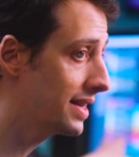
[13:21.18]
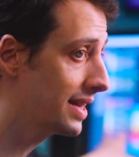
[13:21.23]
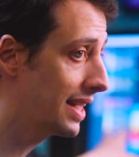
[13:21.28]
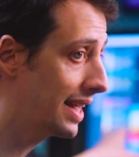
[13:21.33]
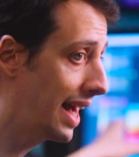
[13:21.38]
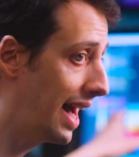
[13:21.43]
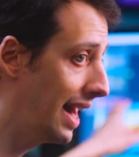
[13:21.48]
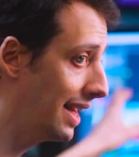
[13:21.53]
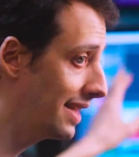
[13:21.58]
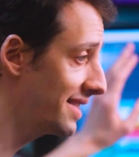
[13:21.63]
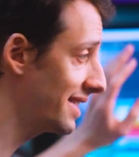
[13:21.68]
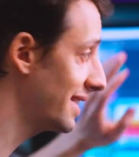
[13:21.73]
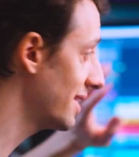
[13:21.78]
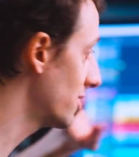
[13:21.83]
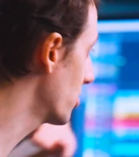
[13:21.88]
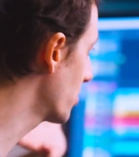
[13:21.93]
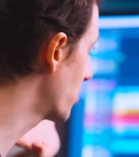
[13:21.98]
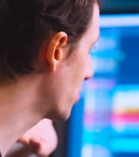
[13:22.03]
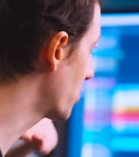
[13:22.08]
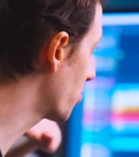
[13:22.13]
that I honestly
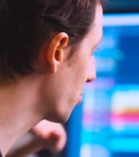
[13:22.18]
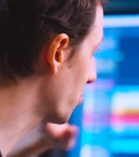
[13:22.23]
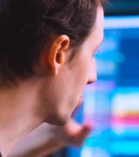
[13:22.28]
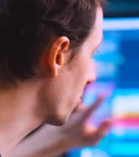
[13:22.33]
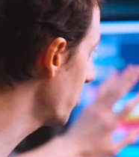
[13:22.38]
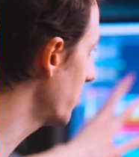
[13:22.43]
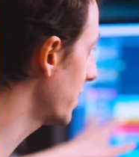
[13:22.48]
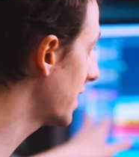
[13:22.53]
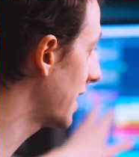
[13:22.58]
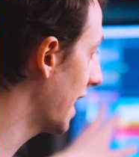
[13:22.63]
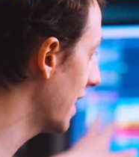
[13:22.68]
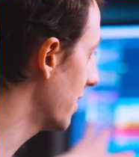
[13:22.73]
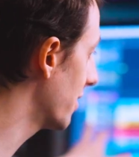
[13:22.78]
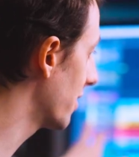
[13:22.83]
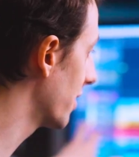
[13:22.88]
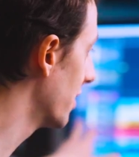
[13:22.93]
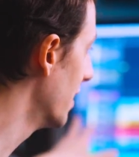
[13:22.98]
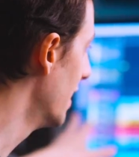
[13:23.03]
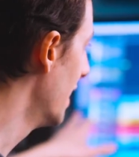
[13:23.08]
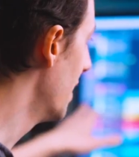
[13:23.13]
just threw
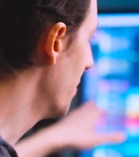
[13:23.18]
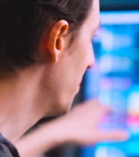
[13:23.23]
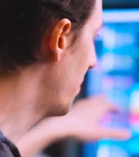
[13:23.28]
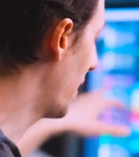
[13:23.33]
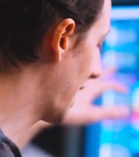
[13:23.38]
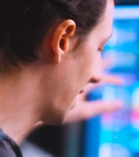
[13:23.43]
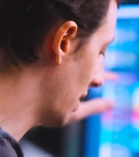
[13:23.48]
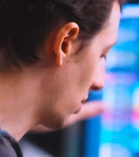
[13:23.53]
together by